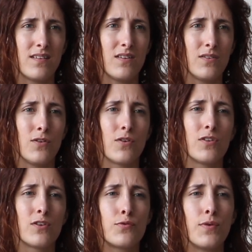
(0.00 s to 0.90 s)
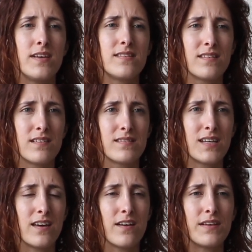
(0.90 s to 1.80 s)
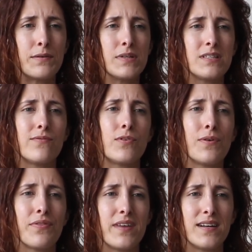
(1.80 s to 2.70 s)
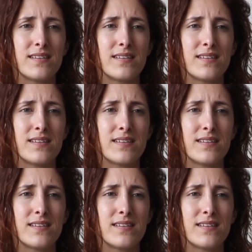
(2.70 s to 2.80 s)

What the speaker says: Oh, you're gonna create an entire narrative around that?